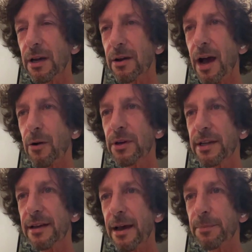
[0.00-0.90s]
Like, how could
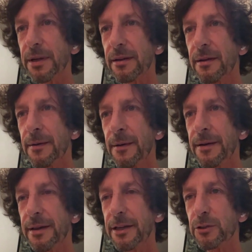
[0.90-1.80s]
it happen?
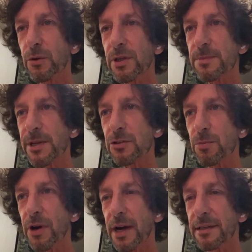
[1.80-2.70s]
It took us by
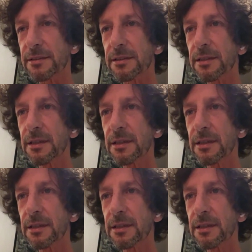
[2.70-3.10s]
surprise.